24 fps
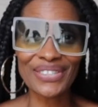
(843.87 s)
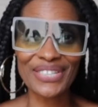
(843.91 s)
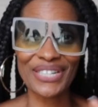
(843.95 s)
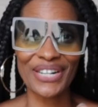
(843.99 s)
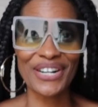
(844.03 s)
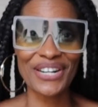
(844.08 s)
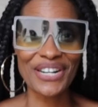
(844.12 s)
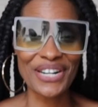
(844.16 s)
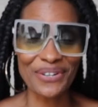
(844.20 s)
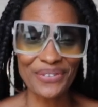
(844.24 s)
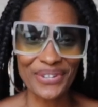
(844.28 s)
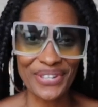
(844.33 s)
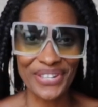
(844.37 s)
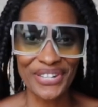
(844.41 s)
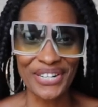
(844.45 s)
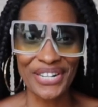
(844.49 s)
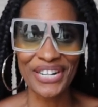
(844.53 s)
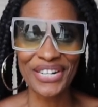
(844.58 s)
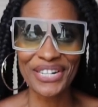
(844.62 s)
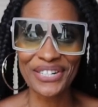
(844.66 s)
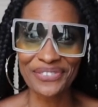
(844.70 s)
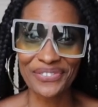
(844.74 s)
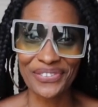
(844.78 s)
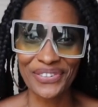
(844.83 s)
turn up with
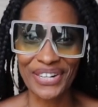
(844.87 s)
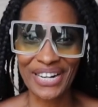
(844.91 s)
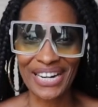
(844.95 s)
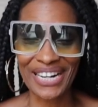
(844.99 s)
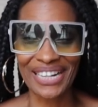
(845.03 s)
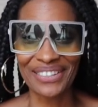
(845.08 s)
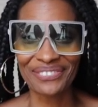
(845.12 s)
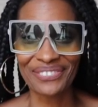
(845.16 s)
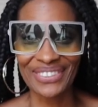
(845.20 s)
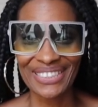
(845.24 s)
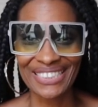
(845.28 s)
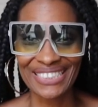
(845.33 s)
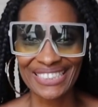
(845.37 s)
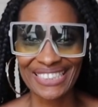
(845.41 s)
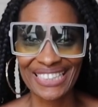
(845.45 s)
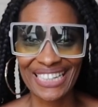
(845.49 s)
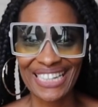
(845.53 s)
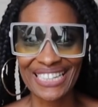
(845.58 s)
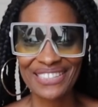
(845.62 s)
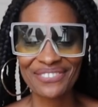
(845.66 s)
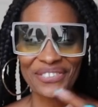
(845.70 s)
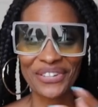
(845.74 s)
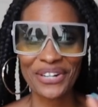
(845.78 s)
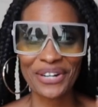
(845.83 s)
her for a couple of
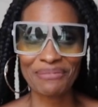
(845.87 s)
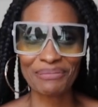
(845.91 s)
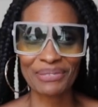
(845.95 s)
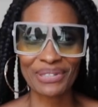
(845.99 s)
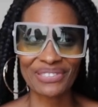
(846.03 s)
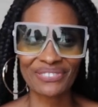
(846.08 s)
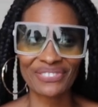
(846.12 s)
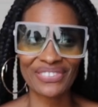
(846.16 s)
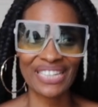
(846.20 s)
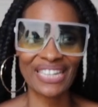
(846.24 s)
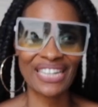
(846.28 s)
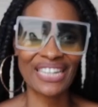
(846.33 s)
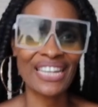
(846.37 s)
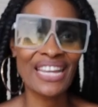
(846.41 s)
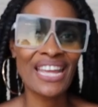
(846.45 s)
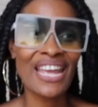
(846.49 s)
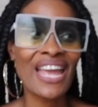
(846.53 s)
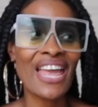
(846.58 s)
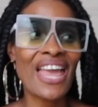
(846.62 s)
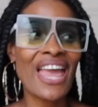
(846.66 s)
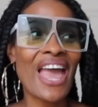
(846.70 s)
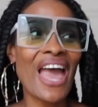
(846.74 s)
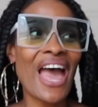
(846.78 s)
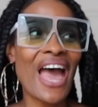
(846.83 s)
days for her birthday.
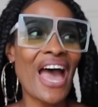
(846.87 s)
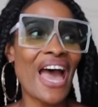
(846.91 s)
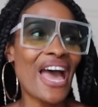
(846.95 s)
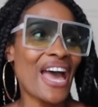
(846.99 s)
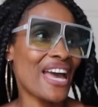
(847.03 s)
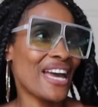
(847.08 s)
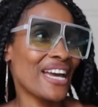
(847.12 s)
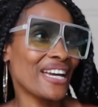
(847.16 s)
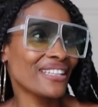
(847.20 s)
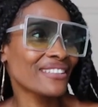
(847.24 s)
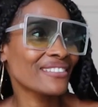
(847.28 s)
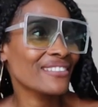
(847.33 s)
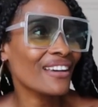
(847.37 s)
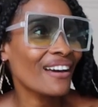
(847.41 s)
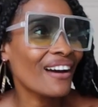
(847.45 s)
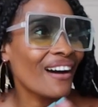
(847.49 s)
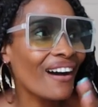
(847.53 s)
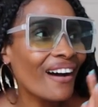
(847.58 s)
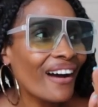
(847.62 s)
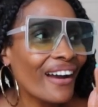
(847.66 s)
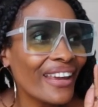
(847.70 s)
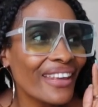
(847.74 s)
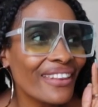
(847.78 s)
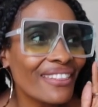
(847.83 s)
And
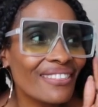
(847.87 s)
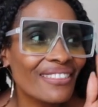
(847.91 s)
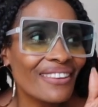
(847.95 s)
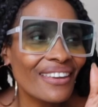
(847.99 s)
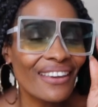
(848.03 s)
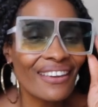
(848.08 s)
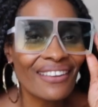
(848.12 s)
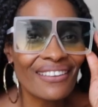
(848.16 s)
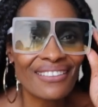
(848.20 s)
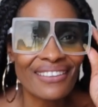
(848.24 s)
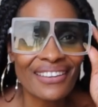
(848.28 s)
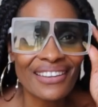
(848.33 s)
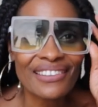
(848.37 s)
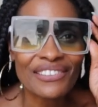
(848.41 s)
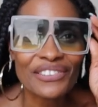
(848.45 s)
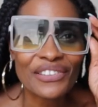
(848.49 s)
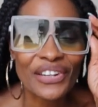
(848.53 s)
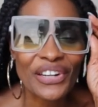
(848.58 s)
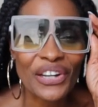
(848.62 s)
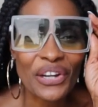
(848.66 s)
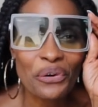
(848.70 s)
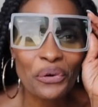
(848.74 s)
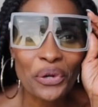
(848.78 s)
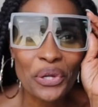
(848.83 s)
I think these
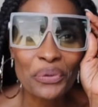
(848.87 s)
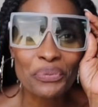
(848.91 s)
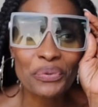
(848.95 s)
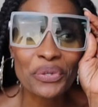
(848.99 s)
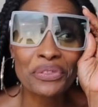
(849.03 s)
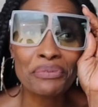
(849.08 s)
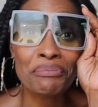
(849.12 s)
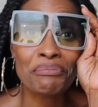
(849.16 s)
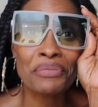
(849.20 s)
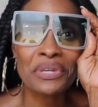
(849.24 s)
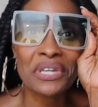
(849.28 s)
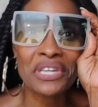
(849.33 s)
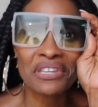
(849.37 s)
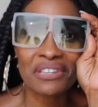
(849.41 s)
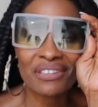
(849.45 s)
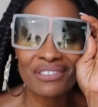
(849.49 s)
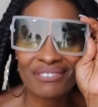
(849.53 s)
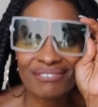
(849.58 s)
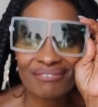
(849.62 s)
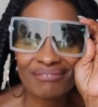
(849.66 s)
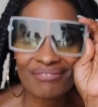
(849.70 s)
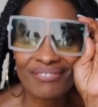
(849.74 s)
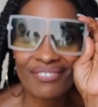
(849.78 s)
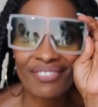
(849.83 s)
are going with me.
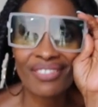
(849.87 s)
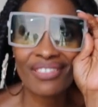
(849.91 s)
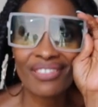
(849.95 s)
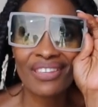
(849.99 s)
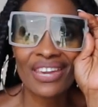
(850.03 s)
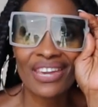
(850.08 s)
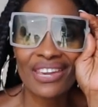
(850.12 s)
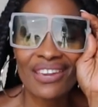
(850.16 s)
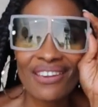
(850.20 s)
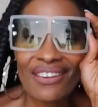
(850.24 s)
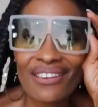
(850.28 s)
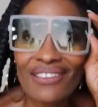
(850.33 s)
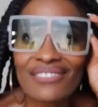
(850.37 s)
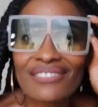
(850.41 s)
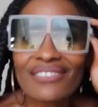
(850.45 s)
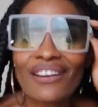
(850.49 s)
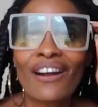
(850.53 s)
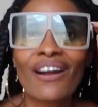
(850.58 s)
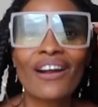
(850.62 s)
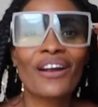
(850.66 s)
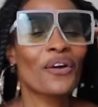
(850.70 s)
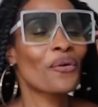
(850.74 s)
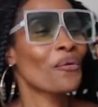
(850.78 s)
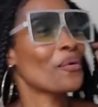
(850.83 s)
These
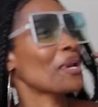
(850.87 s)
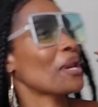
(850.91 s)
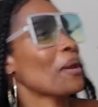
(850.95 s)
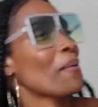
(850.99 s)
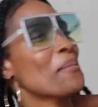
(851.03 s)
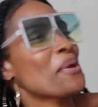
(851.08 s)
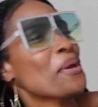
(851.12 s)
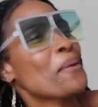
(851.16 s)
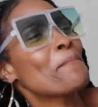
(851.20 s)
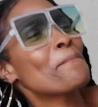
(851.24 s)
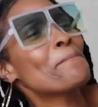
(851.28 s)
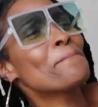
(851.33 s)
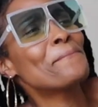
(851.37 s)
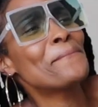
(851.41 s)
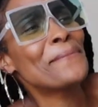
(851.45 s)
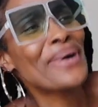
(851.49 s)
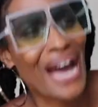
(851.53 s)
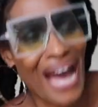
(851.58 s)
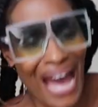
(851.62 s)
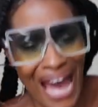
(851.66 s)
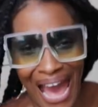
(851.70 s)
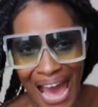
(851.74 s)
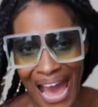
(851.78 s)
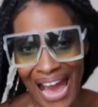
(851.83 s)
are going to be
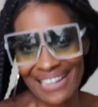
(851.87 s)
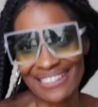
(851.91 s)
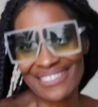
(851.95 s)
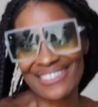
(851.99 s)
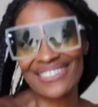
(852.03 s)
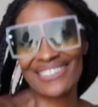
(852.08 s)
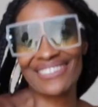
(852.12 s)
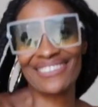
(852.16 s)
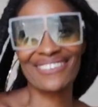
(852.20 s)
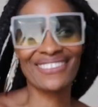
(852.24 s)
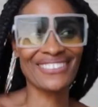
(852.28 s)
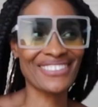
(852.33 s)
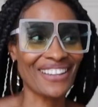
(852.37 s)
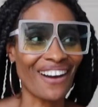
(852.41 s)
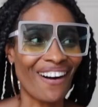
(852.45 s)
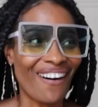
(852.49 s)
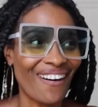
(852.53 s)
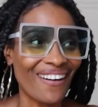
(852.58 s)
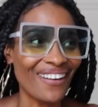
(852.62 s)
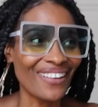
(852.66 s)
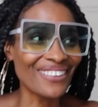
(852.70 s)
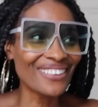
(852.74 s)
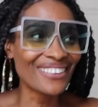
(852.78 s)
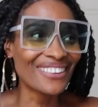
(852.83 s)
packed,
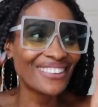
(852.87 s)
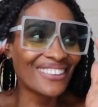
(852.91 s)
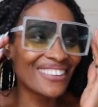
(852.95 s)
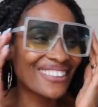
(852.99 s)
y'all.